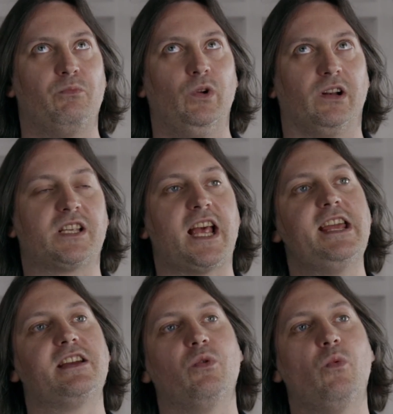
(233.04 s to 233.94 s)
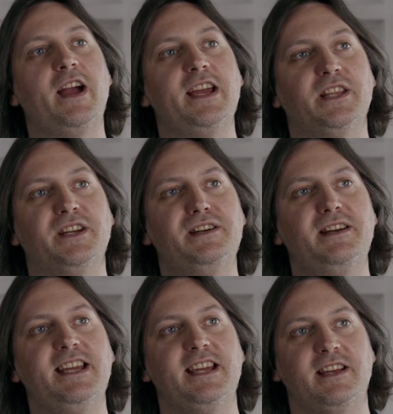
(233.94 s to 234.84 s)
will take away the
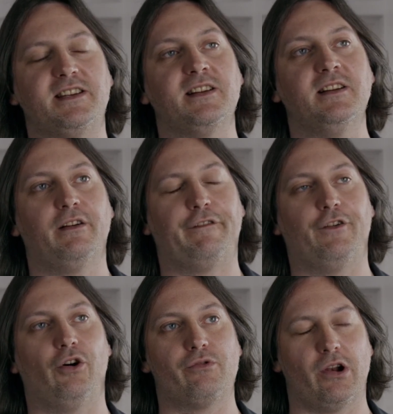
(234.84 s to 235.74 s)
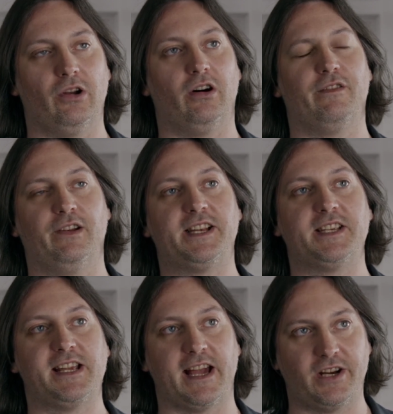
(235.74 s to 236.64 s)
need for a lot of
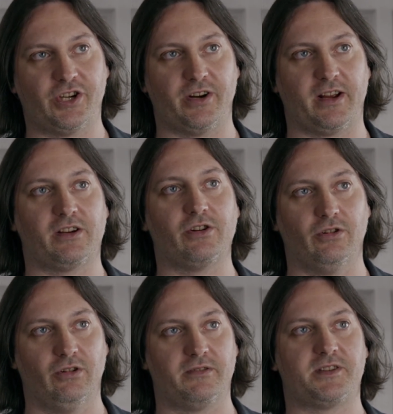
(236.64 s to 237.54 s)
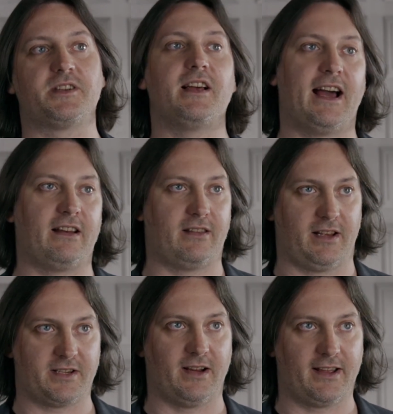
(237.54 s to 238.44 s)
litigation in courts and
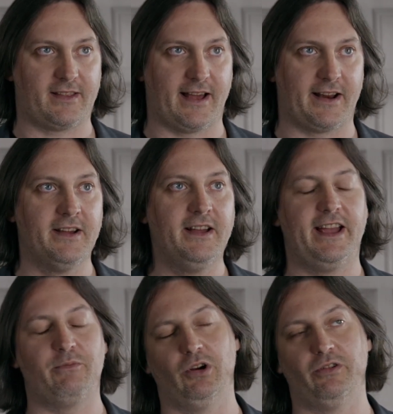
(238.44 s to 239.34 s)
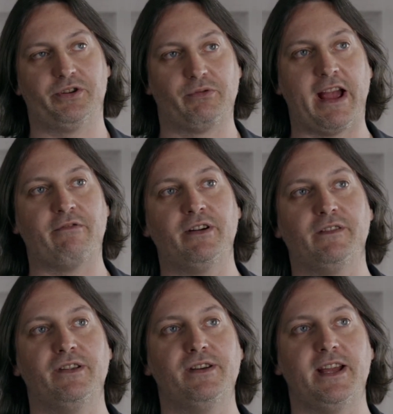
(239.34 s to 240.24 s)
things like that. It will also get rid
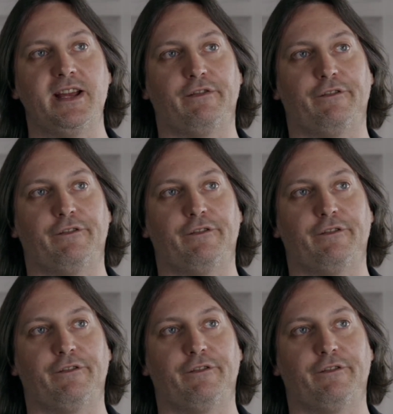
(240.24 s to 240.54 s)
of the need